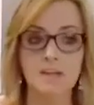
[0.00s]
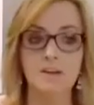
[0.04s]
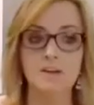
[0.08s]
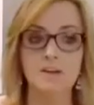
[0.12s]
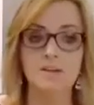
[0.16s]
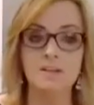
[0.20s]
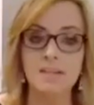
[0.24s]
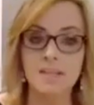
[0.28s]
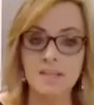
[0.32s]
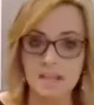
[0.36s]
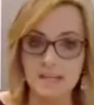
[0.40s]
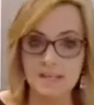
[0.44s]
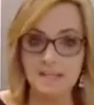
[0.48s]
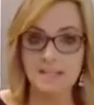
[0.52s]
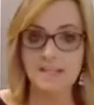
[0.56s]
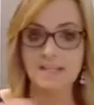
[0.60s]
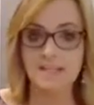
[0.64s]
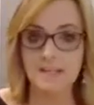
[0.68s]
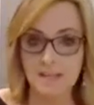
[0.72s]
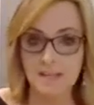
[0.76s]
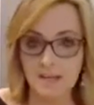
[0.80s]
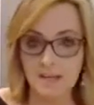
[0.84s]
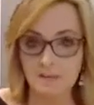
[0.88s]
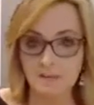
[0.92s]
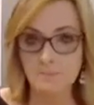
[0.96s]
on getting
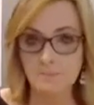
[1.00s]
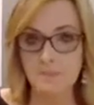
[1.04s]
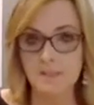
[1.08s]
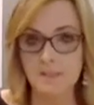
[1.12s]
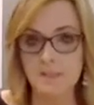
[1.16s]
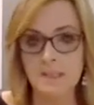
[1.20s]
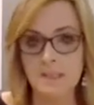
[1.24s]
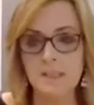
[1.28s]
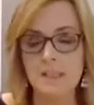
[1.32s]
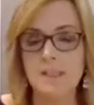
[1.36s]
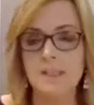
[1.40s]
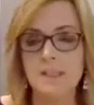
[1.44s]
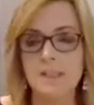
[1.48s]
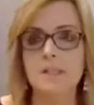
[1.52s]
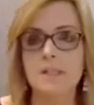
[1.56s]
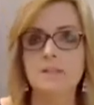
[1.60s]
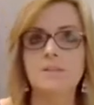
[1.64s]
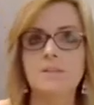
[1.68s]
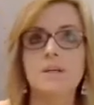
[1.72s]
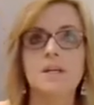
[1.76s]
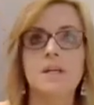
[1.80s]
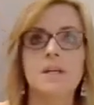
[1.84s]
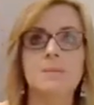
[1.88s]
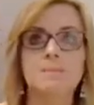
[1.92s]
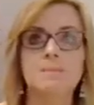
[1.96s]
them,
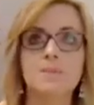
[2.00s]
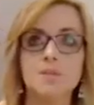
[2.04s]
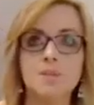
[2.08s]
then I